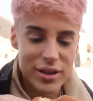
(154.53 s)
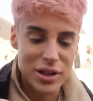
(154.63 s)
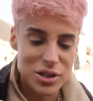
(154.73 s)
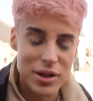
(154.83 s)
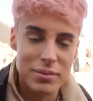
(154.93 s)

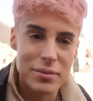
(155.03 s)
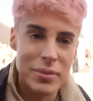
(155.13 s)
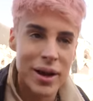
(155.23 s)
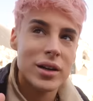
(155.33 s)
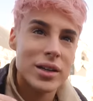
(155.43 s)
That's gonna be
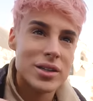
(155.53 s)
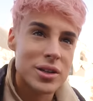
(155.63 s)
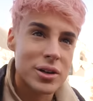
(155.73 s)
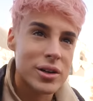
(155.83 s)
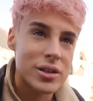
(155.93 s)
my
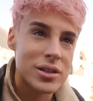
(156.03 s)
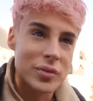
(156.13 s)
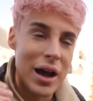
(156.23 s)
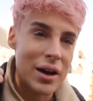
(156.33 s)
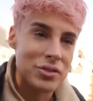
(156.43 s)
dessert
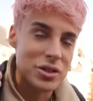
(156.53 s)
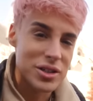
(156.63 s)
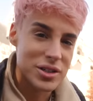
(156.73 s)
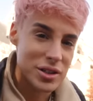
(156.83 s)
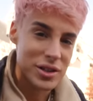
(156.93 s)
after
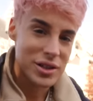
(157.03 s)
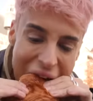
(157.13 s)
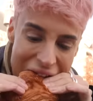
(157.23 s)
dessert.